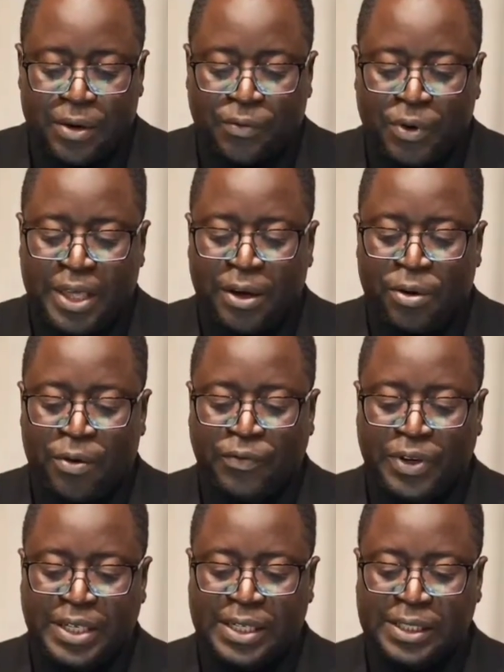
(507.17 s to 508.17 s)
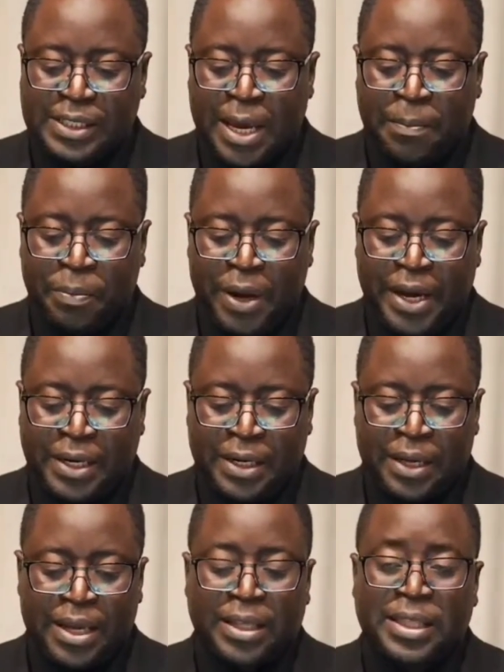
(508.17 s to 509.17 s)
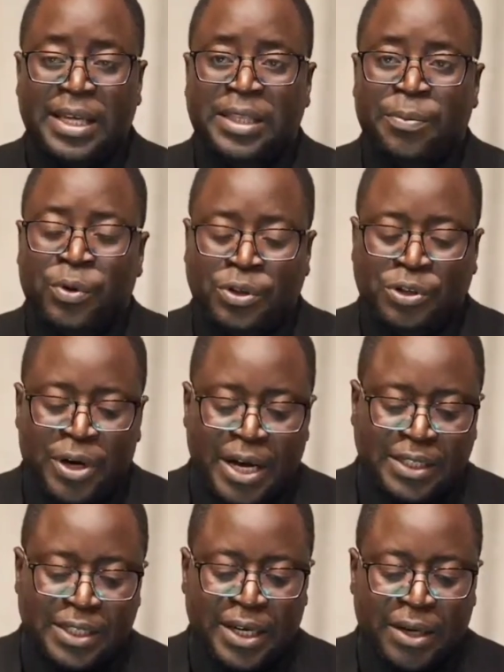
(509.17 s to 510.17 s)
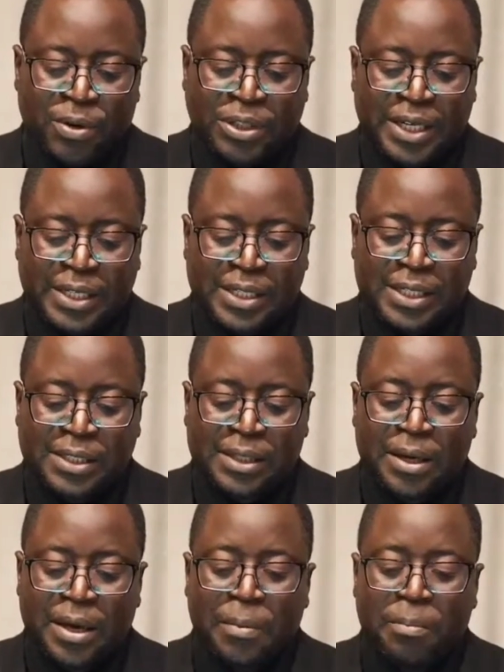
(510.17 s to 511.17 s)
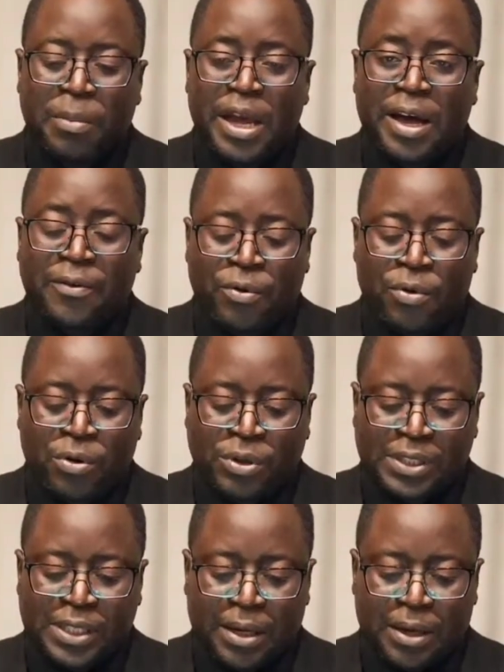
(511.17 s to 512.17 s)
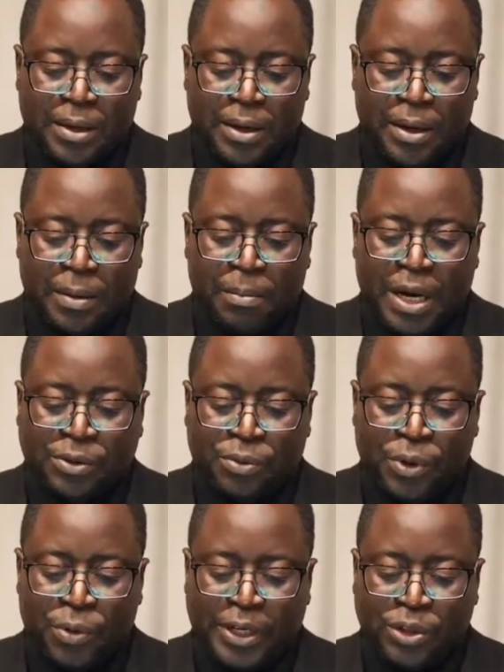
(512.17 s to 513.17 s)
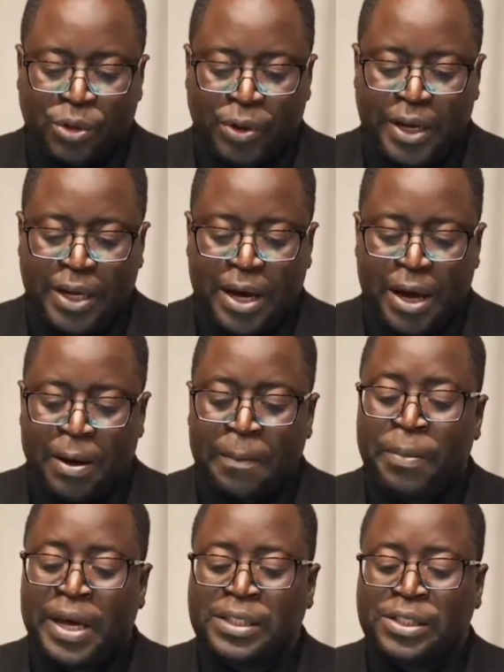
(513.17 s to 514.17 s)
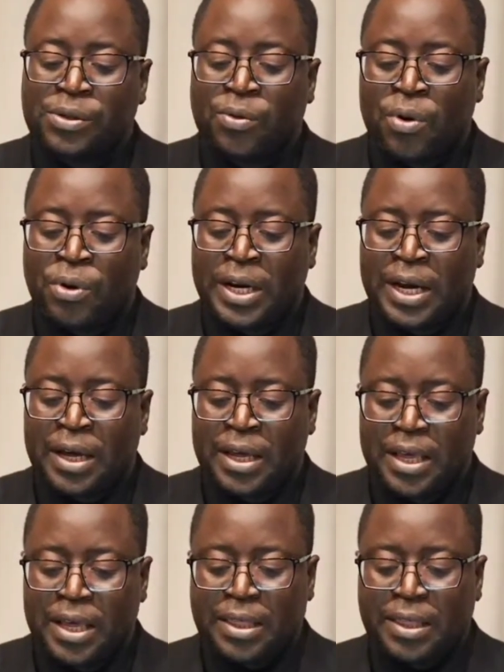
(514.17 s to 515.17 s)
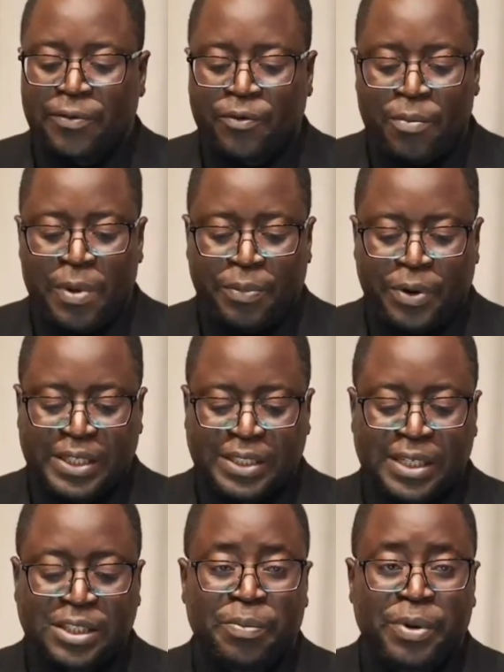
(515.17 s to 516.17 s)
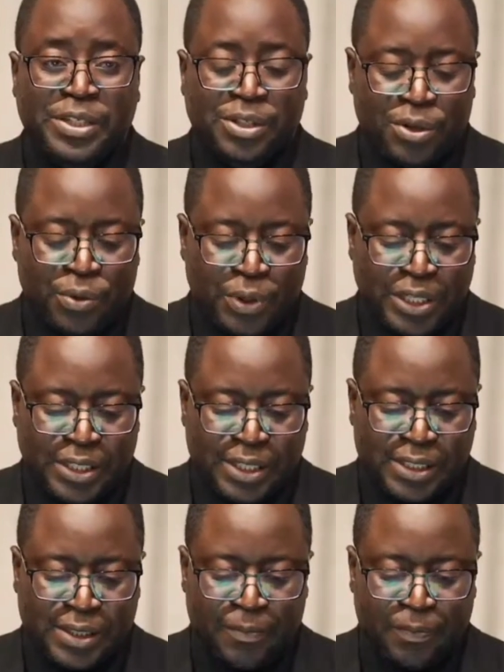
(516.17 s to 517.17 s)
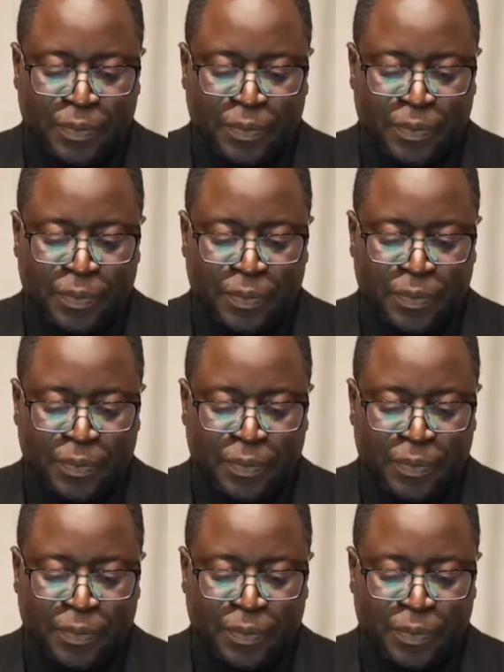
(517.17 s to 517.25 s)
for the inconvenience and pain that the protracted negotiations may have caused, but we were doing our best to honor the former president's personal wishes.